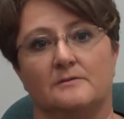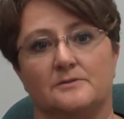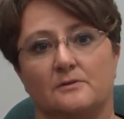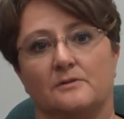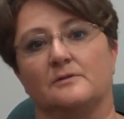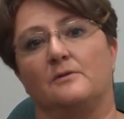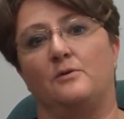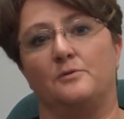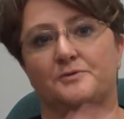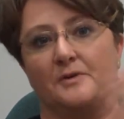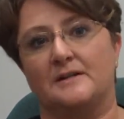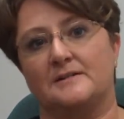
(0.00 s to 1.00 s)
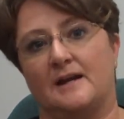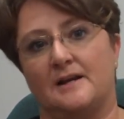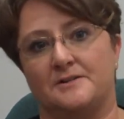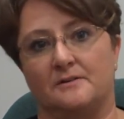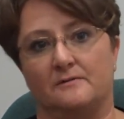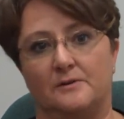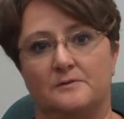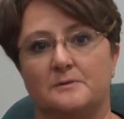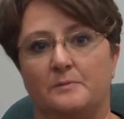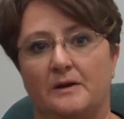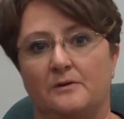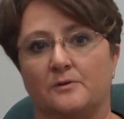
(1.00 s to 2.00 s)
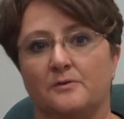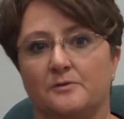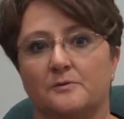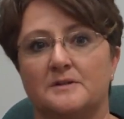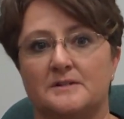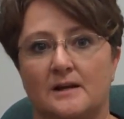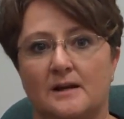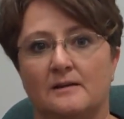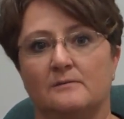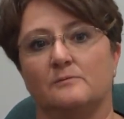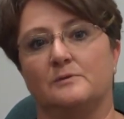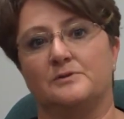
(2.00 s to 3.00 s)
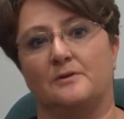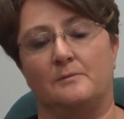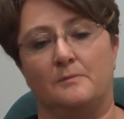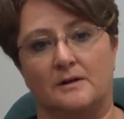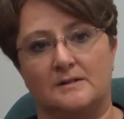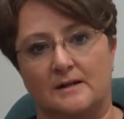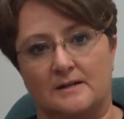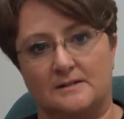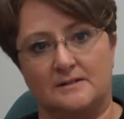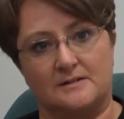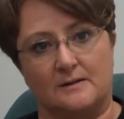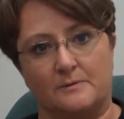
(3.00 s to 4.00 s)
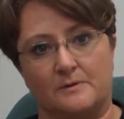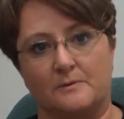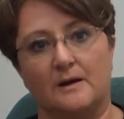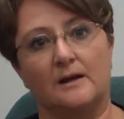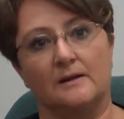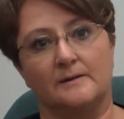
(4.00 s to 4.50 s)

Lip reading: So the whole transaction of you as a pet owner through the site, we try and monetize each step of the way.